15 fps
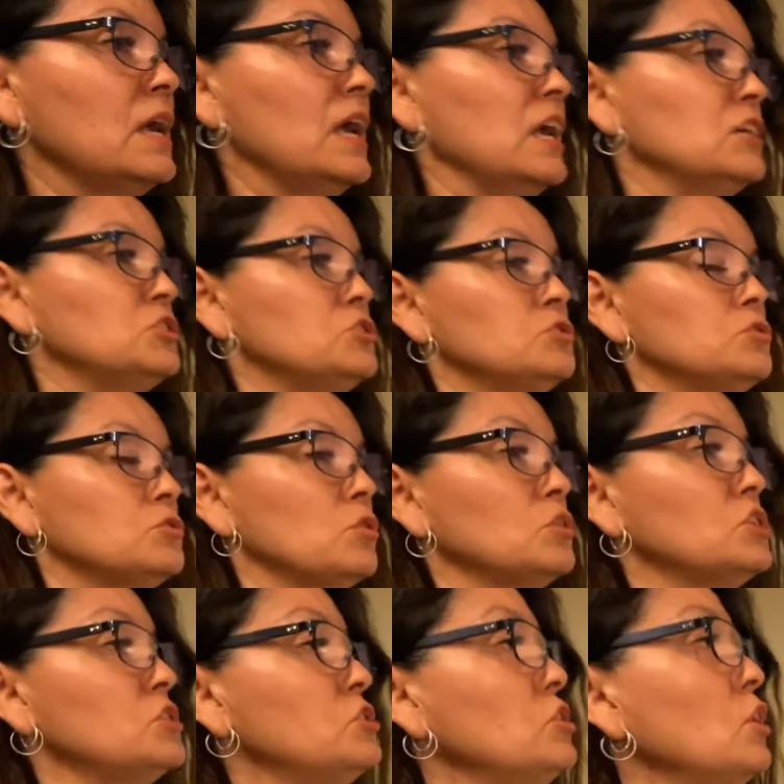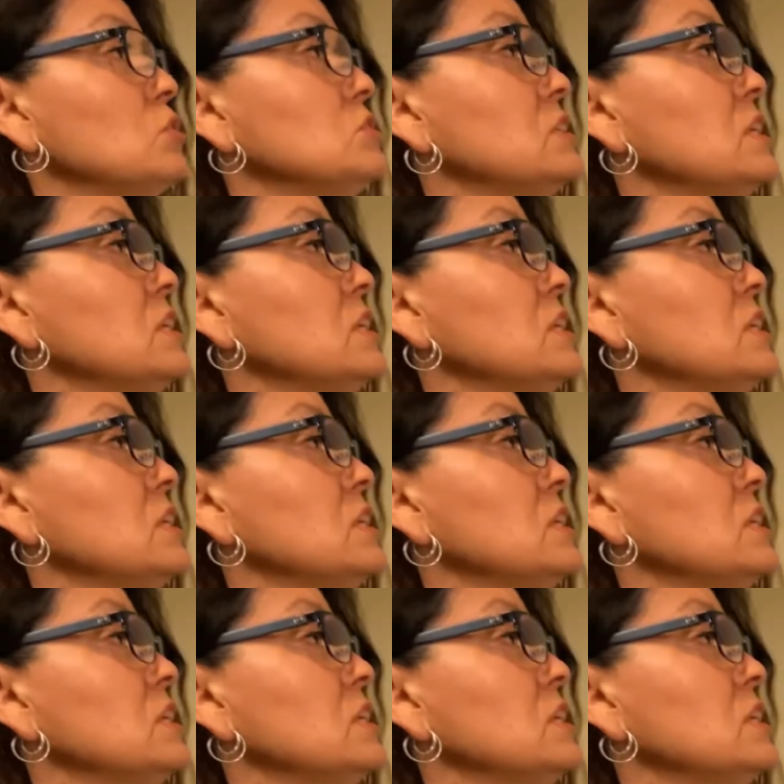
It shows the